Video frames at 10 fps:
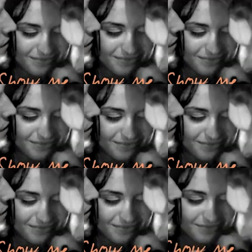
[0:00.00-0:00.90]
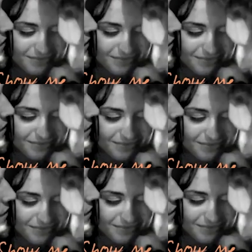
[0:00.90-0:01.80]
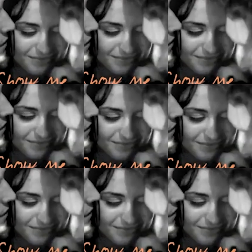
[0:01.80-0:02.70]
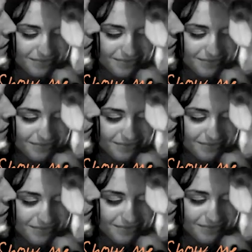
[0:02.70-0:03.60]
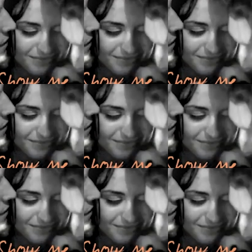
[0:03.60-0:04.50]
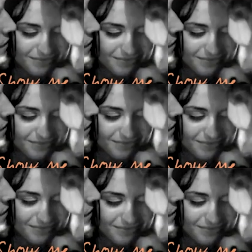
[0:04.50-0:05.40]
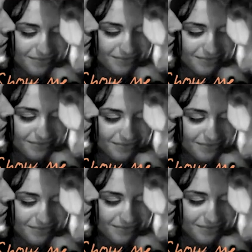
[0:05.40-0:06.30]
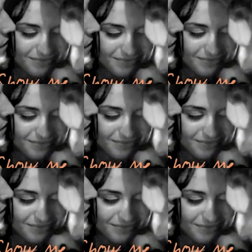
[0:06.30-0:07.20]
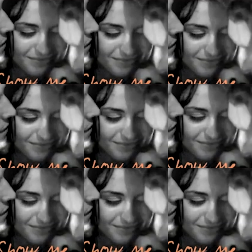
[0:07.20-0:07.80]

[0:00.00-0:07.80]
(silent)